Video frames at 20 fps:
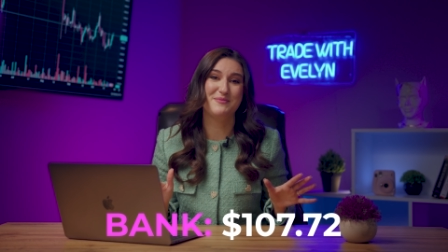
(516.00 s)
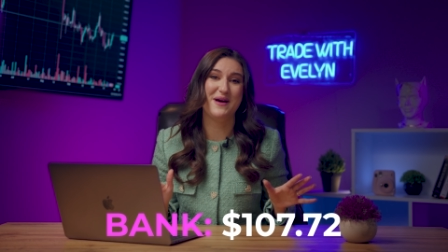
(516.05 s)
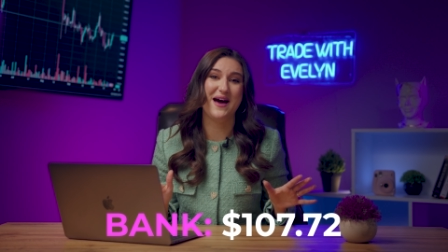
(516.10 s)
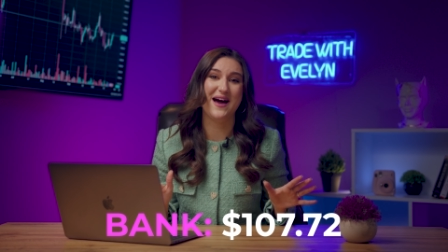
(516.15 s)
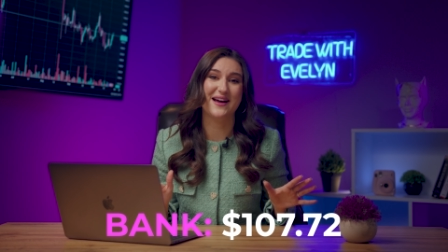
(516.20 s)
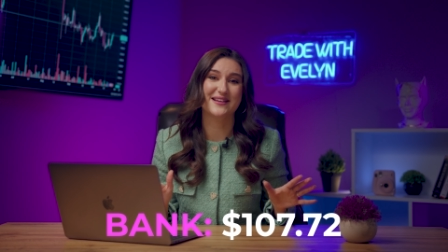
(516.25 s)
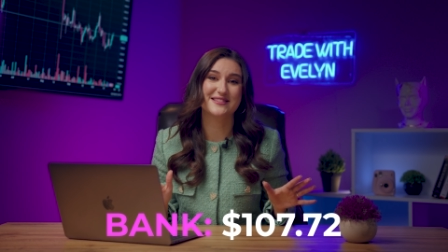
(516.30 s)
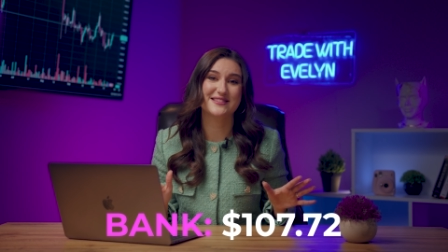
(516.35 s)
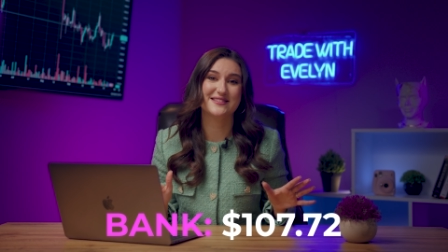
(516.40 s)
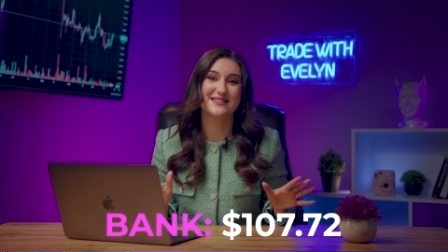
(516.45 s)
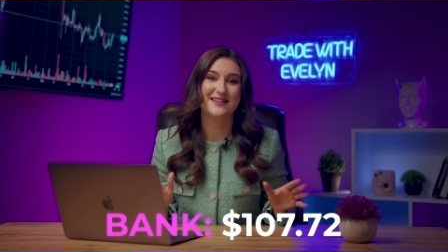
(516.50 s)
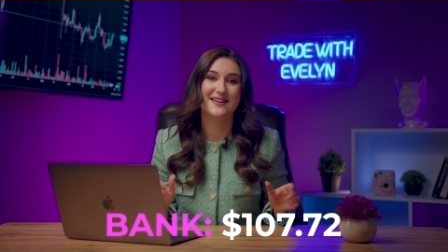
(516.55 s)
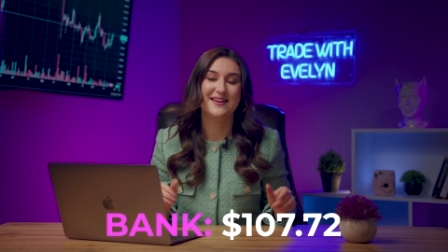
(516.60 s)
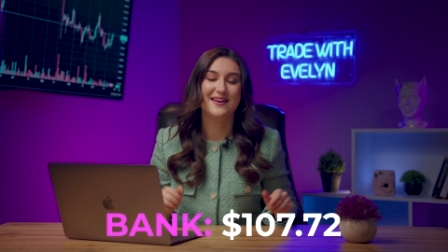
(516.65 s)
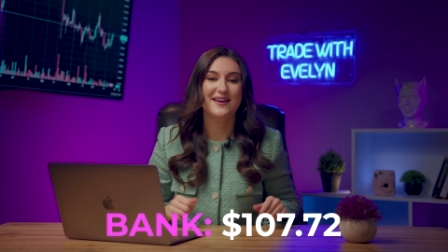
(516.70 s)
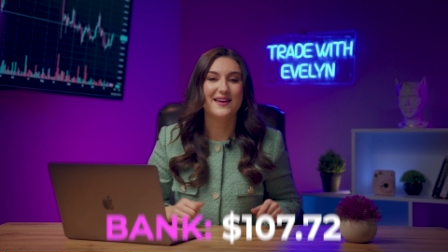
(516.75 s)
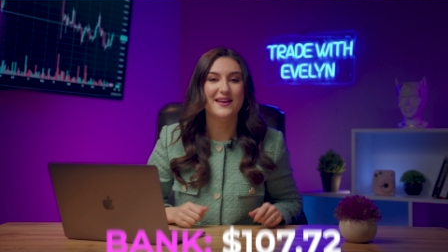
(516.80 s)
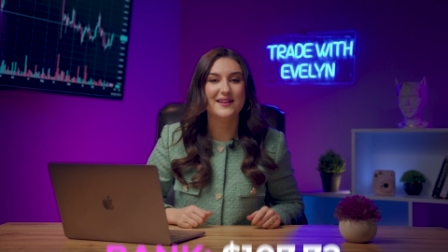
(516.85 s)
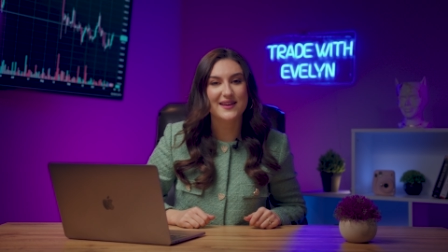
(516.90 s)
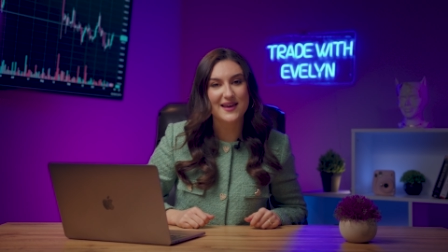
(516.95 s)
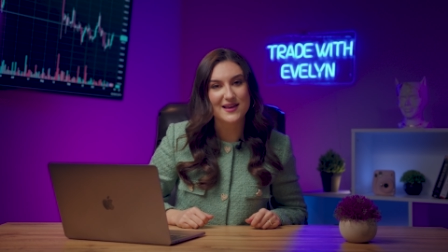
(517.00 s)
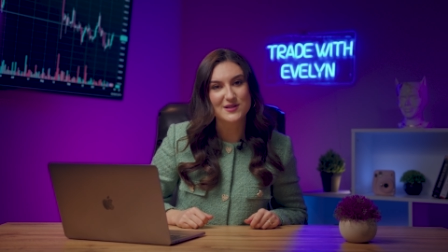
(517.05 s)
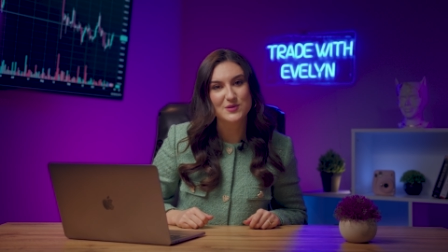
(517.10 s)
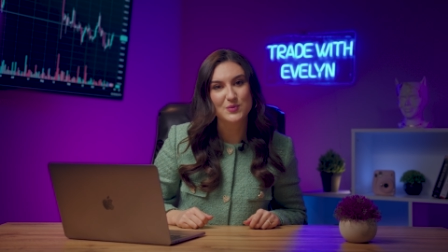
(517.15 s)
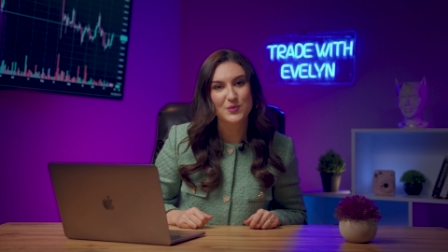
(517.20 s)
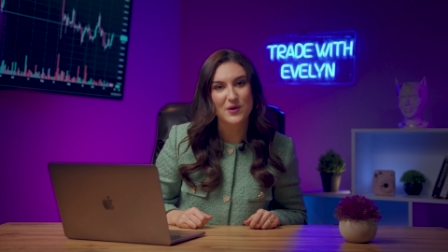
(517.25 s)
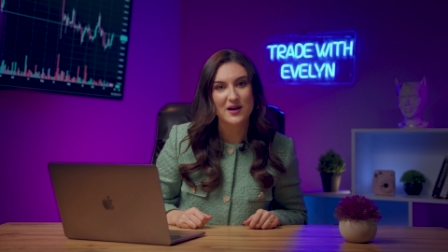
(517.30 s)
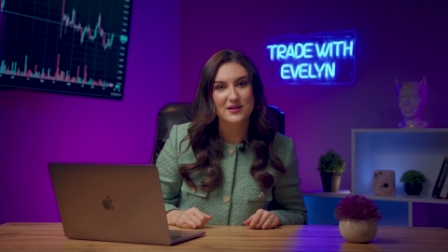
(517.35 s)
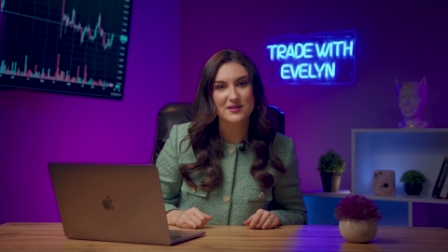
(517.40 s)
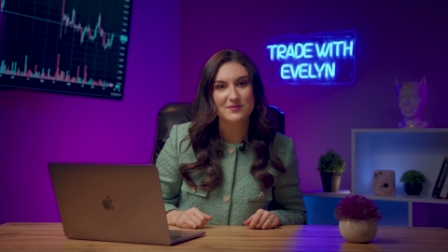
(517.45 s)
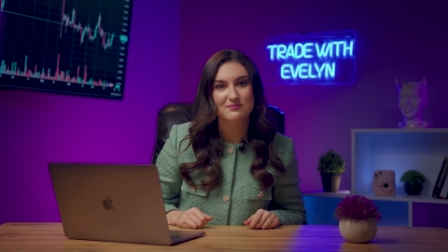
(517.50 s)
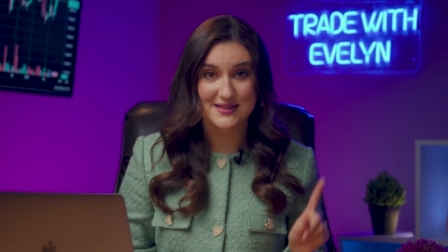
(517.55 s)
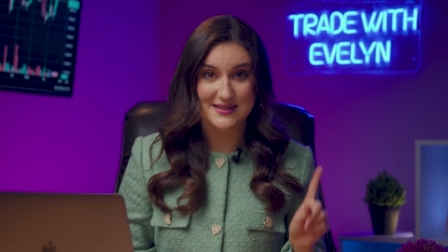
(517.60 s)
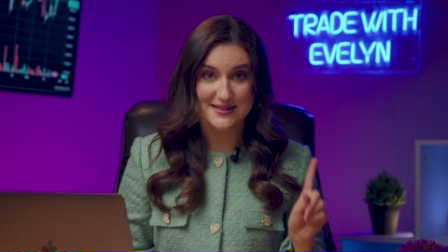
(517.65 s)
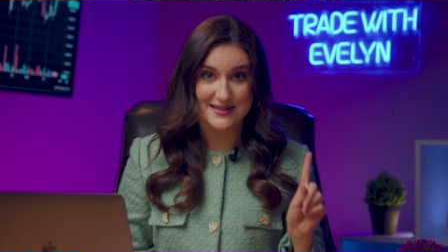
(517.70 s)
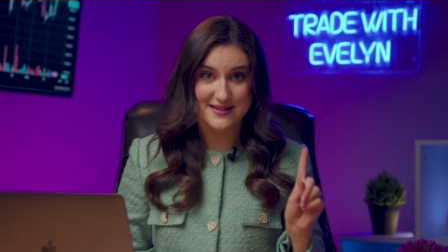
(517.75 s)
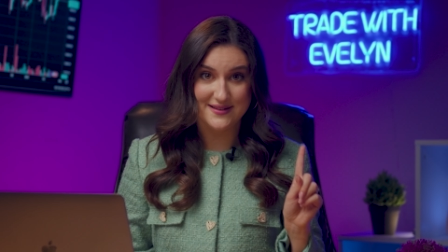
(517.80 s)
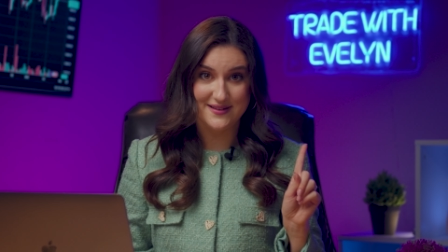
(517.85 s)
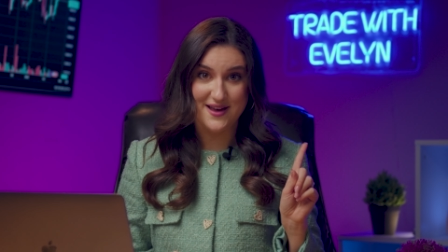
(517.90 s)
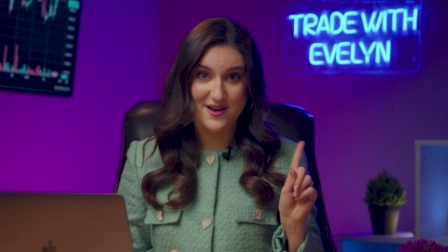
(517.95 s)
bucks. And guess what?
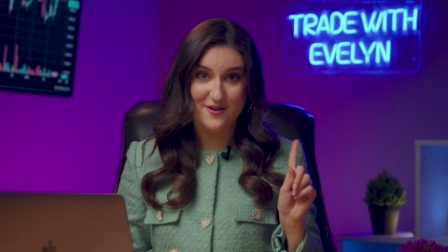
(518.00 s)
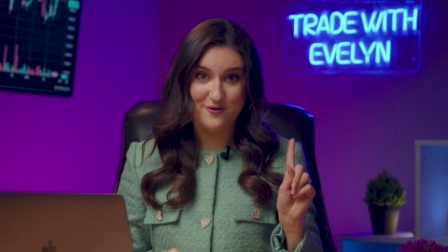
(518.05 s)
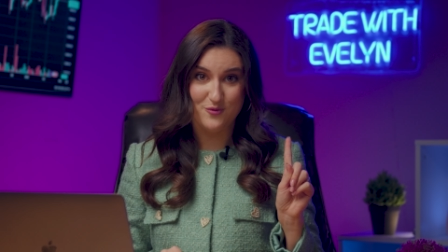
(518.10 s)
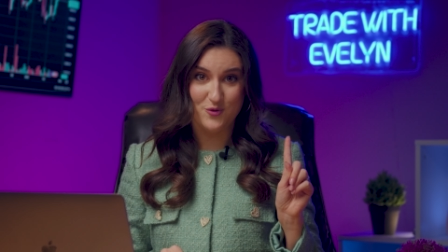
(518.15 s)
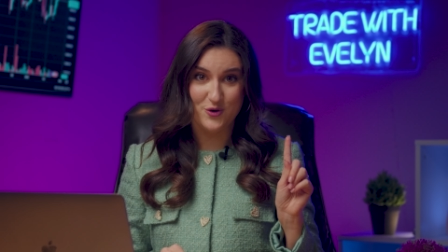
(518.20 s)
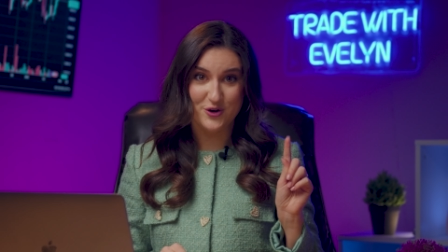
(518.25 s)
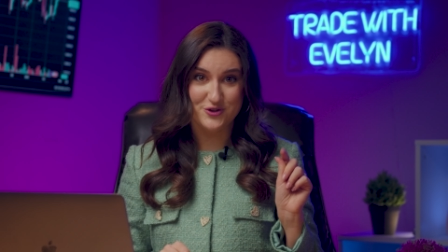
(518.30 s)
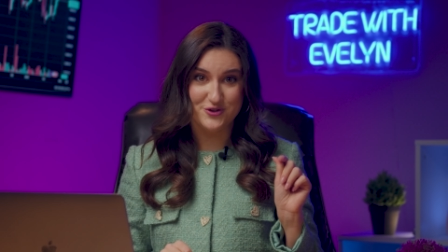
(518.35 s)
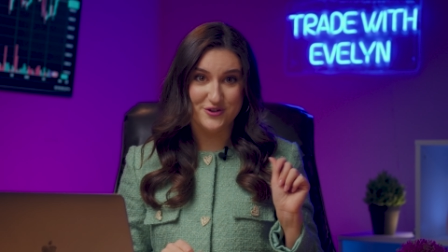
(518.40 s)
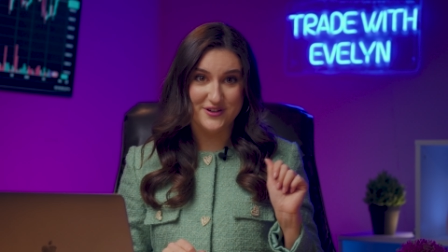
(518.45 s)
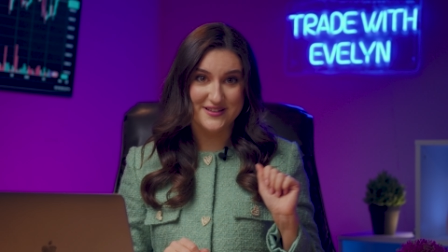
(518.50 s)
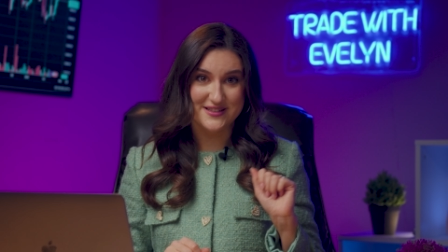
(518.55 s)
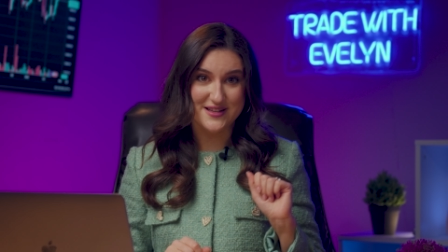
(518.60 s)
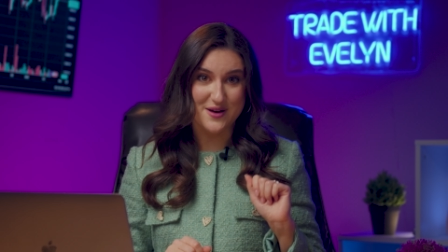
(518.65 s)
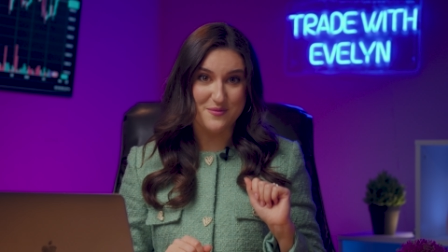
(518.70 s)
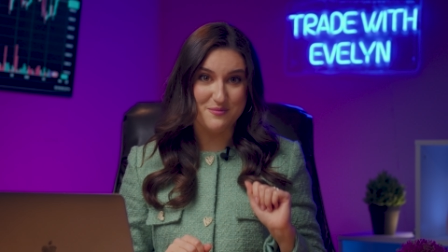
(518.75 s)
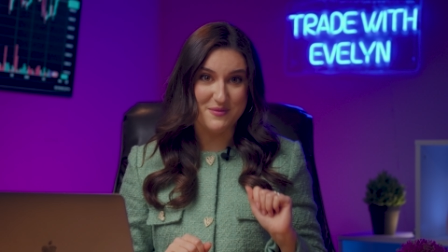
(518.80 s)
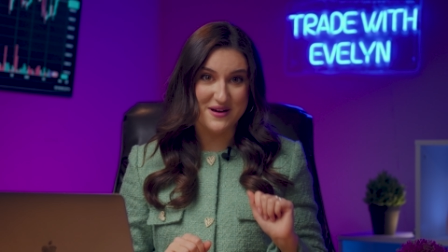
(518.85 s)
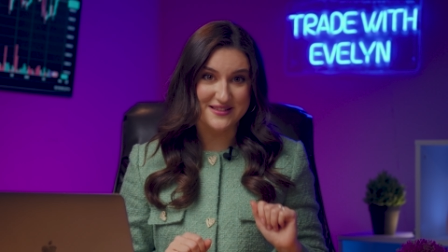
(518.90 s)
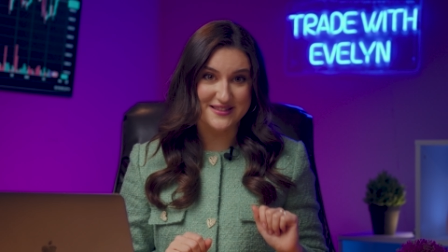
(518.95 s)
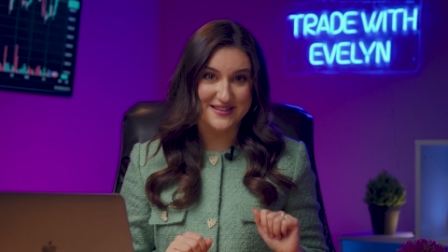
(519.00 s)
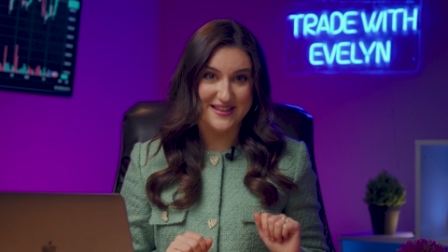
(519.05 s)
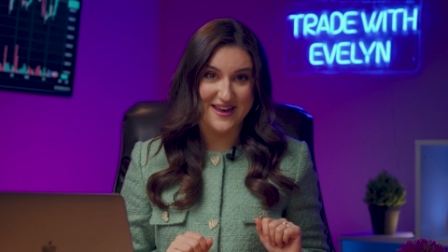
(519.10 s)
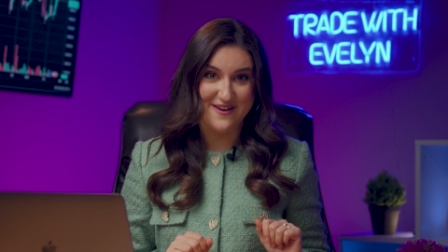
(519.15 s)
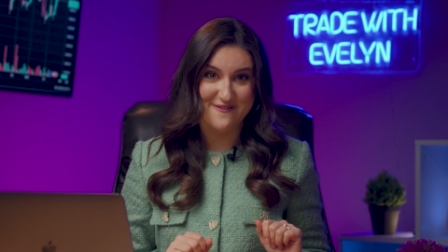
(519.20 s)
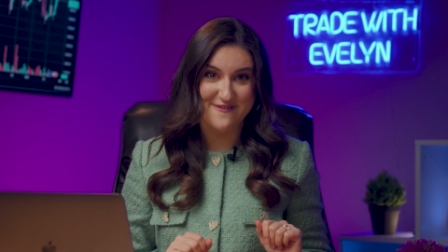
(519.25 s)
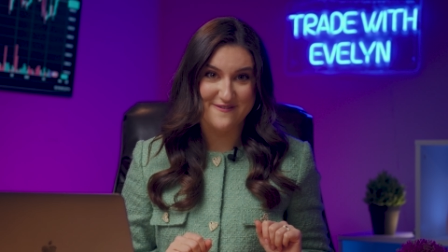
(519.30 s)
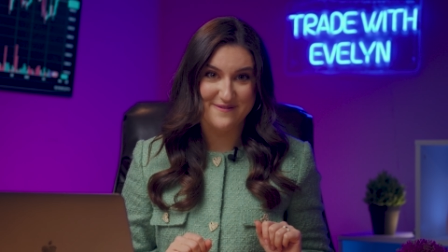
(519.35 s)
Still have more tricks up my sleeve.